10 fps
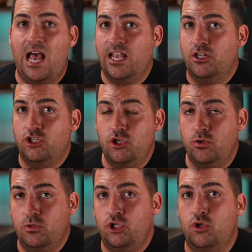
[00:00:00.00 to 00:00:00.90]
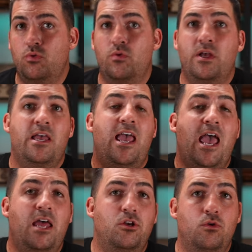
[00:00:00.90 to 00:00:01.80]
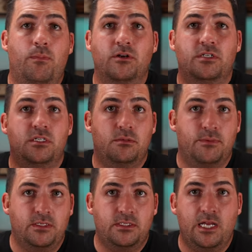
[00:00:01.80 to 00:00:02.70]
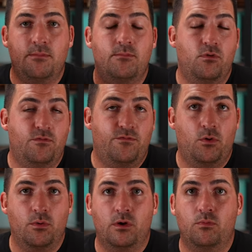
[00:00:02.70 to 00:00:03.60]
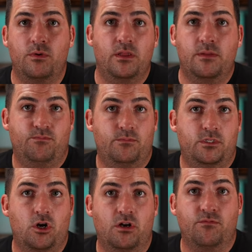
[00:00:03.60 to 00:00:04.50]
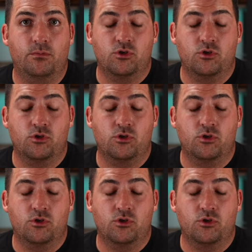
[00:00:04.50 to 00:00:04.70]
I could choose to add new participants and move forward with starting from